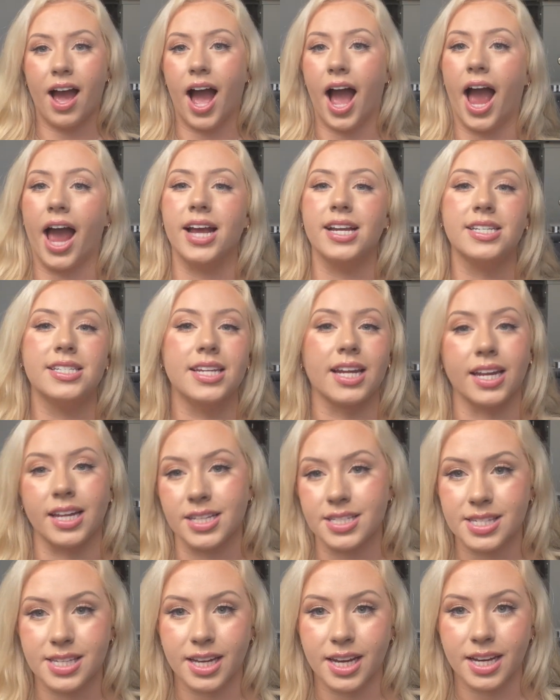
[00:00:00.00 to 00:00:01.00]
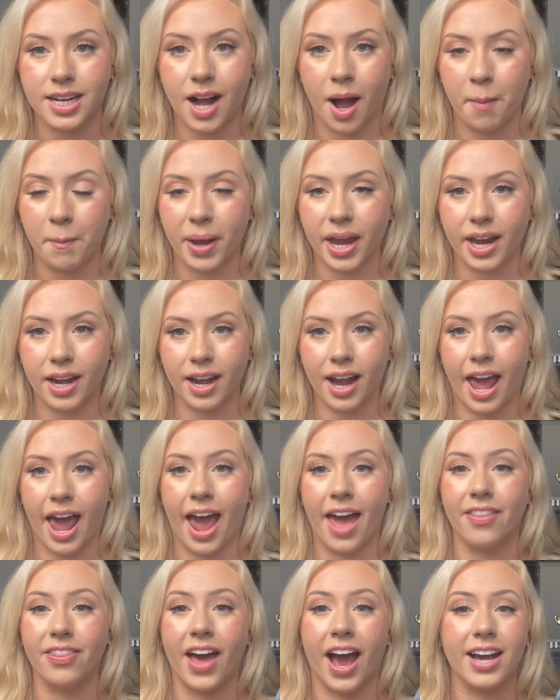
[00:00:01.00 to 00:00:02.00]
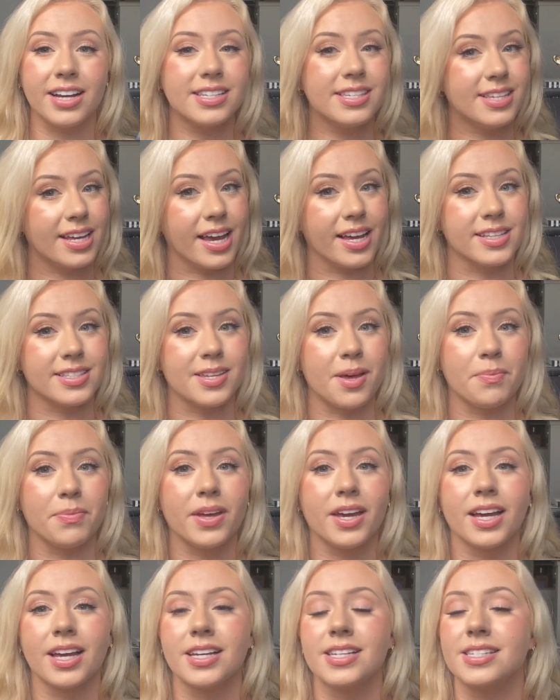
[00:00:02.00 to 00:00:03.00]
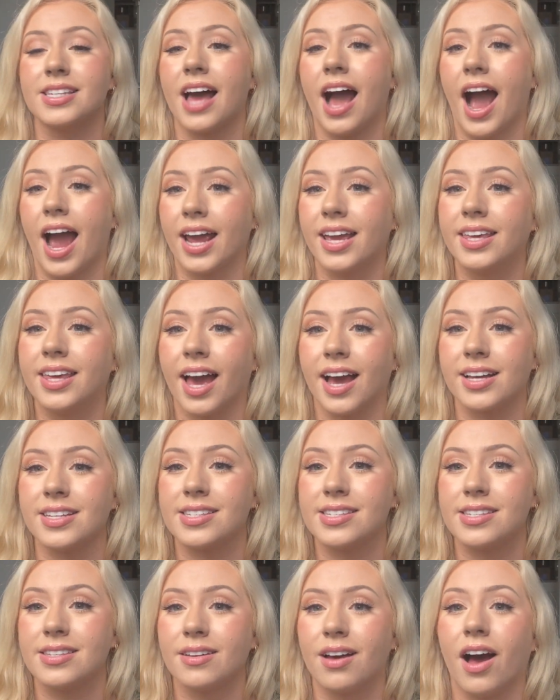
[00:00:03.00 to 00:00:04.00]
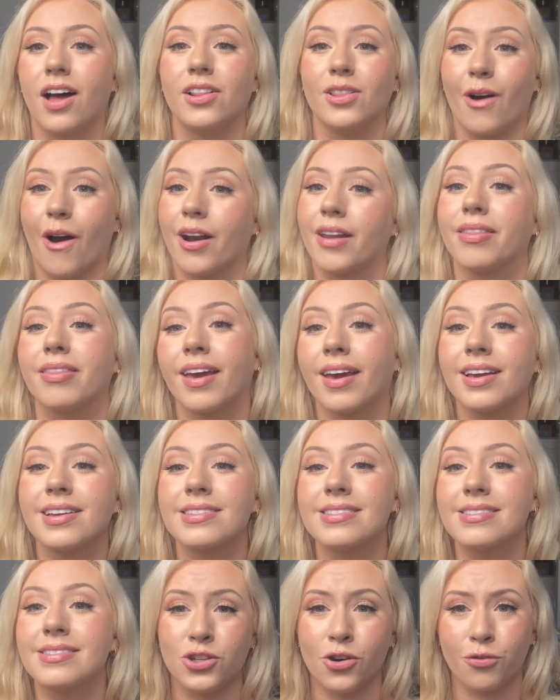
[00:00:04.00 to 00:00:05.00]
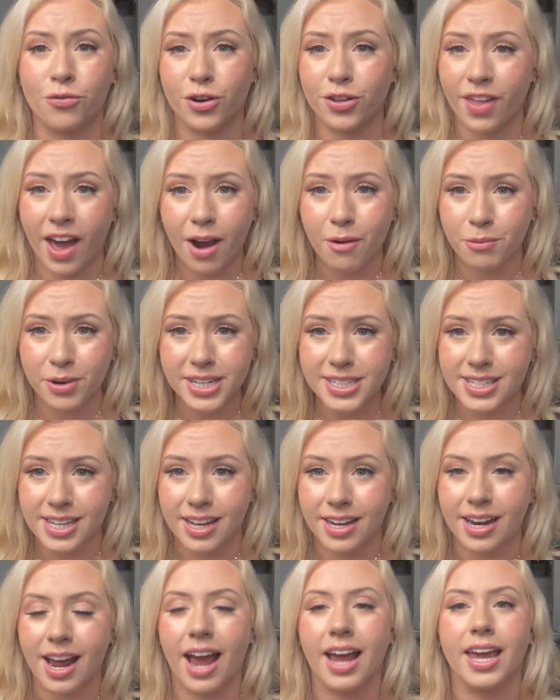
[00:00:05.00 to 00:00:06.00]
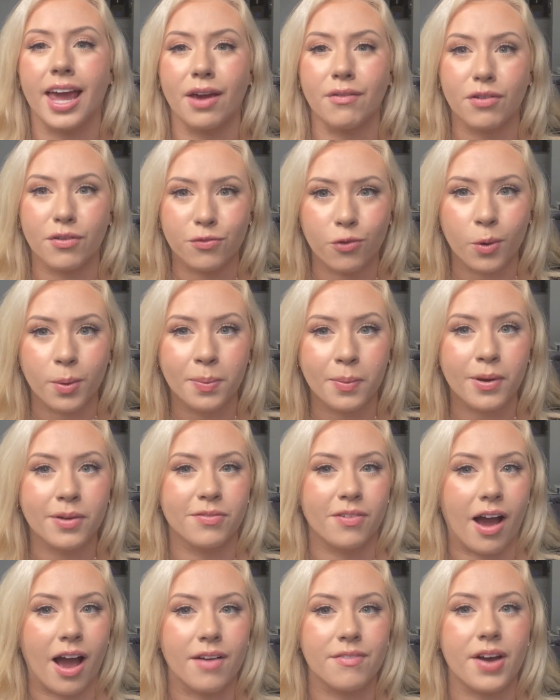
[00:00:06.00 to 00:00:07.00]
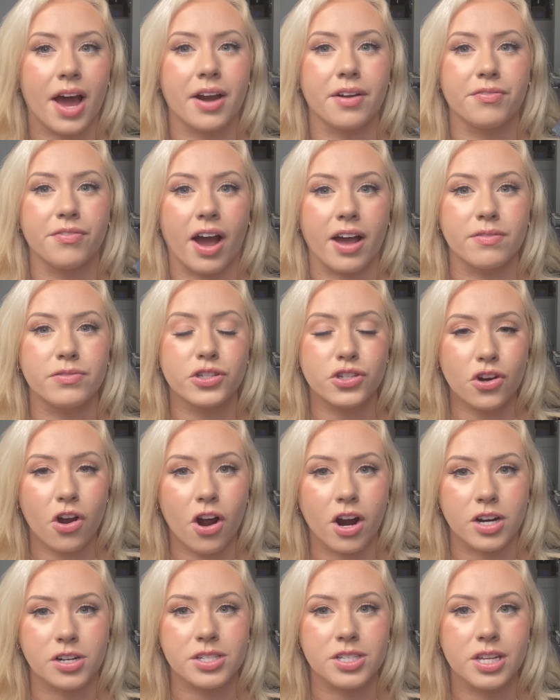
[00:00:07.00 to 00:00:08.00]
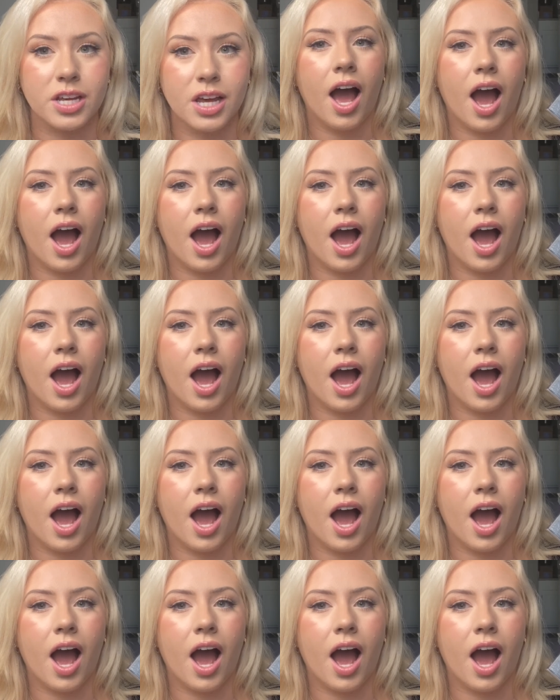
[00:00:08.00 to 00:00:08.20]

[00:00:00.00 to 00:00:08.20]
I didn't see it coming. And that is saying something because I guess a lot of things. So for that reason, I gave it 4.5 out of 5 stars.